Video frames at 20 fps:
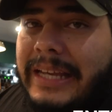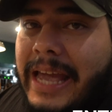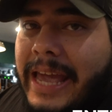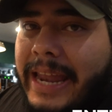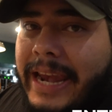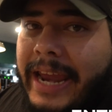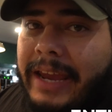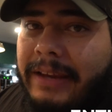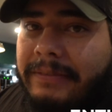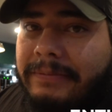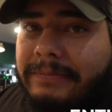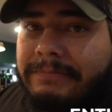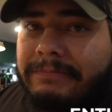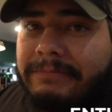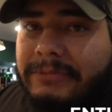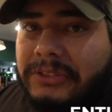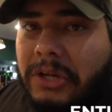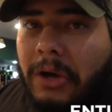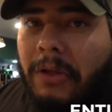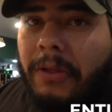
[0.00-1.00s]

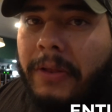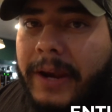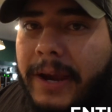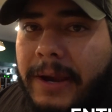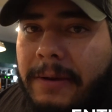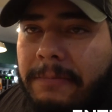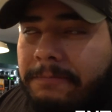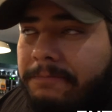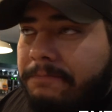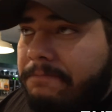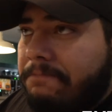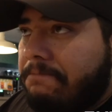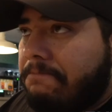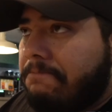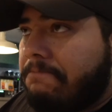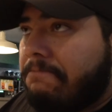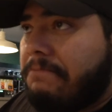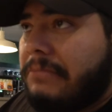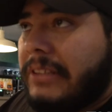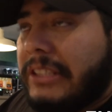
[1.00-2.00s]
and a solid eight
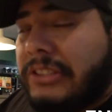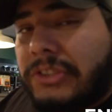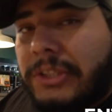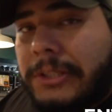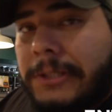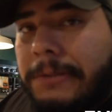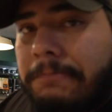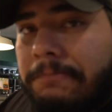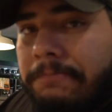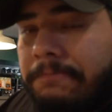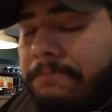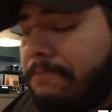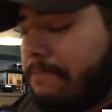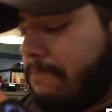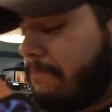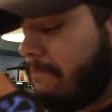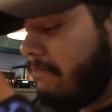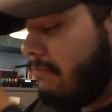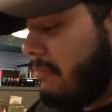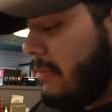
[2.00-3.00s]
it's good.
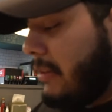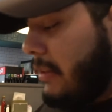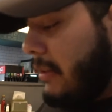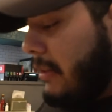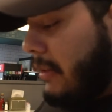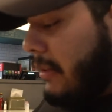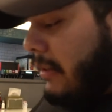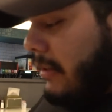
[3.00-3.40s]
Uh,